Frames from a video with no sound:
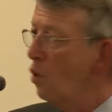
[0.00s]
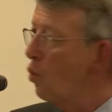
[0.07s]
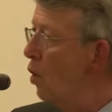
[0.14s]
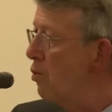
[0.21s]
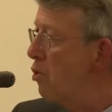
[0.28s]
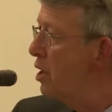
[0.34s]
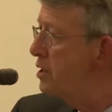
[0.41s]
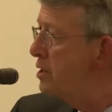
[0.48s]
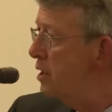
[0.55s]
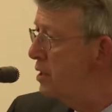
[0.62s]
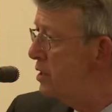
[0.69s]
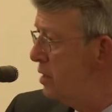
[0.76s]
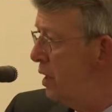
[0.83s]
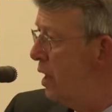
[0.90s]
We want to
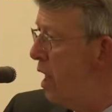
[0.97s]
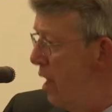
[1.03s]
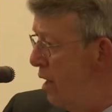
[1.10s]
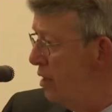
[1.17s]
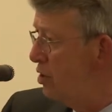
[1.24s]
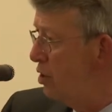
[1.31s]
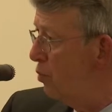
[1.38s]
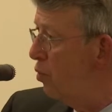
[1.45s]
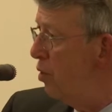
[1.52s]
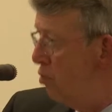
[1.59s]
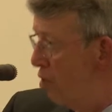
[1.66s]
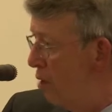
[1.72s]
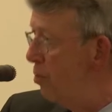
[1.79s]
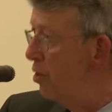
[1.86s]
teach theology. We
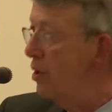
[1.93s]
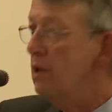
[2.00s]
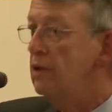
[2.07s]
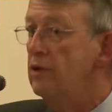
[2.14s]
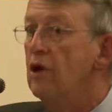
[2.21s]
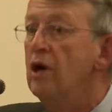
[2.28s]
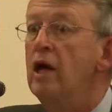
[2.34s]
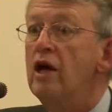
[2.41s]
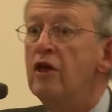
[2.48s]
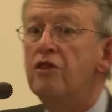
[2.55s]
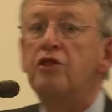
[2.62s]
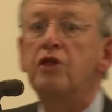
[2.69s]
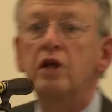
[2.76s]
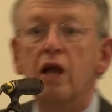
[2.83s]
want to be in the
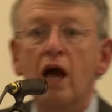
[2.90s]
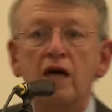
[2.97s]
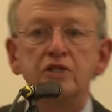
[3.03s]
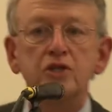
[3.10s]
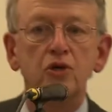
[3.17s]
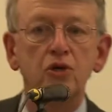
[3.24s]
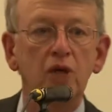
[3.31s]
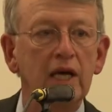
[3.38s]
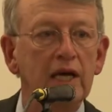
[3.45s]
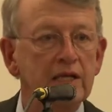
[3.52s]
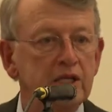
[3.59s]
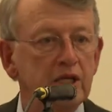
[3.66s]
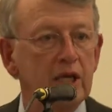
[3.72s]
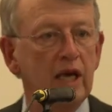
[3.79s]
theological
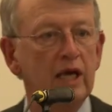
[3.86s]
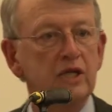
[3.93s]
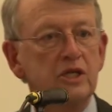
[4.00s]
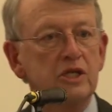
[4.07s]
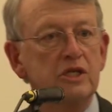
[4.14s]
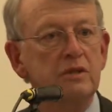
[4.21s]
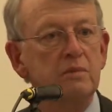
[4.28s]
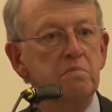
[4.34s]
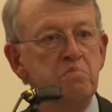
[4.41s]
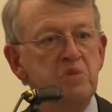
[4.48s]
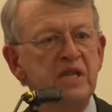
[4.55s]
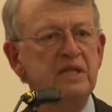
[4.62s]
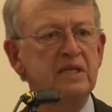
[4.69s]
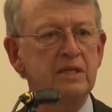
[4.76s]
education
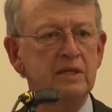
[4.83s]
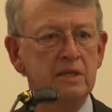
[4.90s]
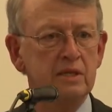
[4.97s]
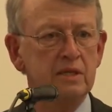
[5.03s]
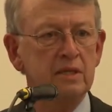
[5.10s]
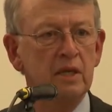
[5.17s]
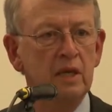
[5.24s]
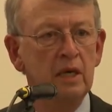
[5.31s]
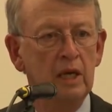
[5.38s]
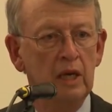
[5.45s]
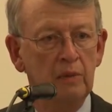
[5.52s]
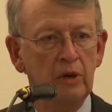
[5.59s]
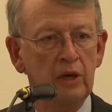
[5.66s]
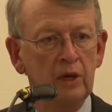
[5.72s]
business.
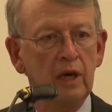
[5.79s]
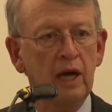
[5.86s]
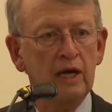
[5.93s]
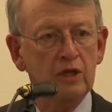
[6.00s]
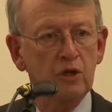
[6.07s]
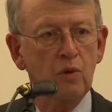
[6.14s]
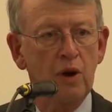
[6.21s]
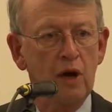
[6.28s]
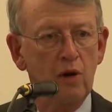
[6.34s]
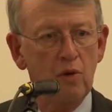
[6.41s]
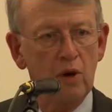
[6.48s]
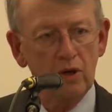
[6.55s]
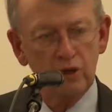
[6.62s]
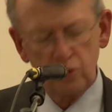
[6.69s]
But unlike the
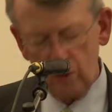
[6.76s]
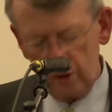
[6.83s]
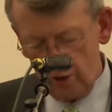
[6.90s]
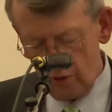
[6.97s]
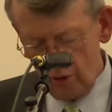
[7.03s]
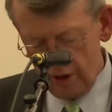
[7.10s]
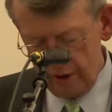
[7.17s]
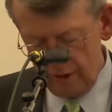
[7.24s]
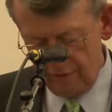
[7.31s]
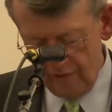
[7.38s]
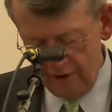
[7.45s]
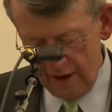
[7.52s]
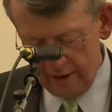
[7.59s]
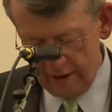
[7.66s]
railroads, we don't want to
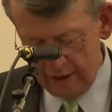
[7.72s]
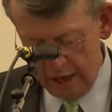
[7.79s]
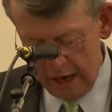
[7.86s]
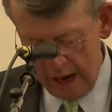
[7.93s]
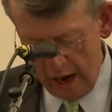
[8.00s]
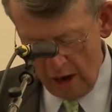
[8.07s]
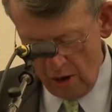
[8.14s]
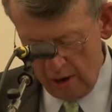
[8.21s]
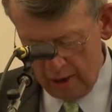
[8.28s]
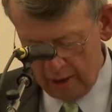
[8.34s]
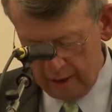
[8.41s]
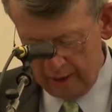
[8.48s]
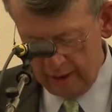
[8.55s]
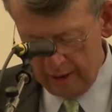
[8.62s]
define it
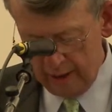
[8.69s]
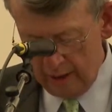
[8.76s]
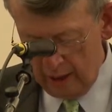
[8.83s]
narrowly.